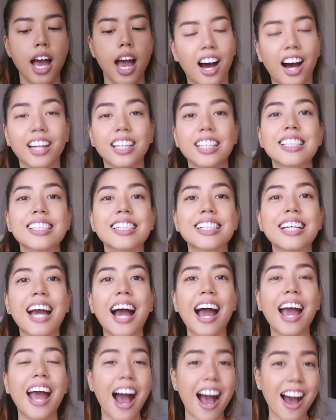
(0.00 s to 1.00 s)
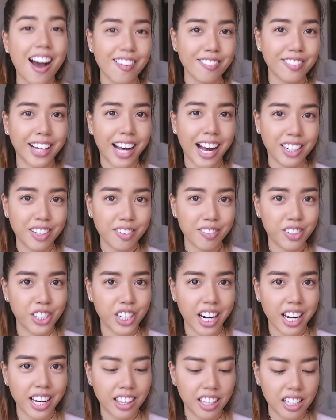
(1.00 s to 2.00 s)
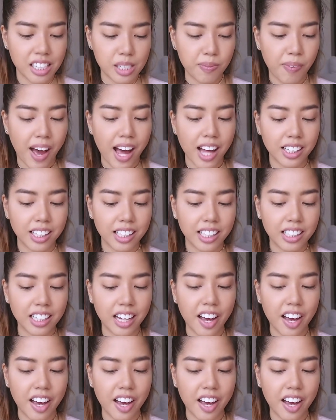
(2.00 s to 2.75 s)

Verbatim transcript: Honestly, I have kind of tried this palette.